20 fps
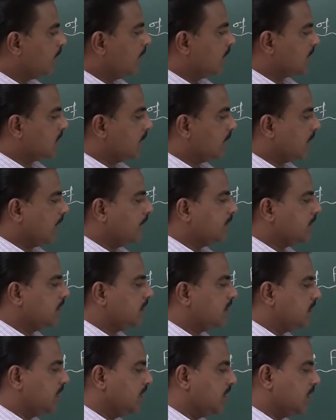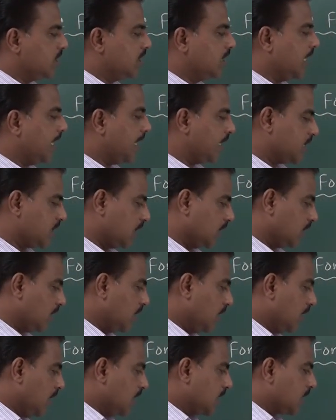but sometimes it changes
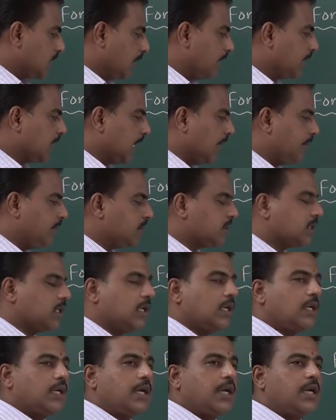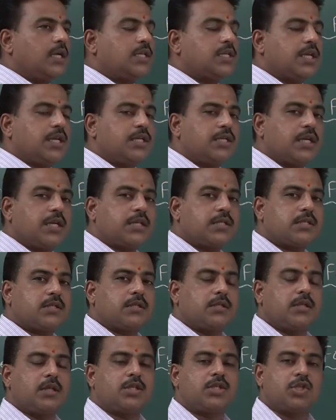direction. Sometimes it
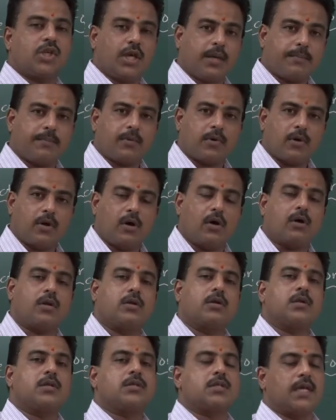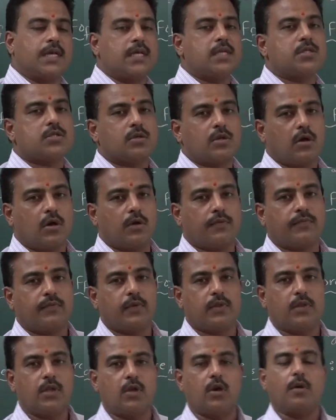changes the shape or size
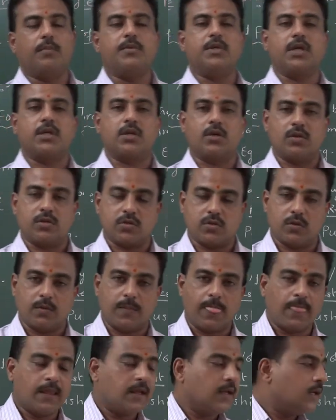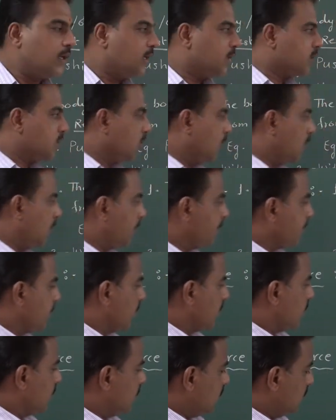of the object also.
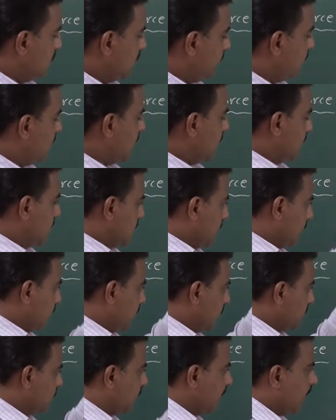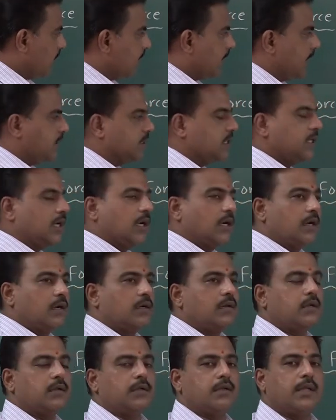So different examples we have
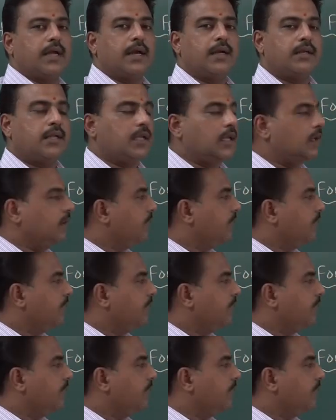considered, and the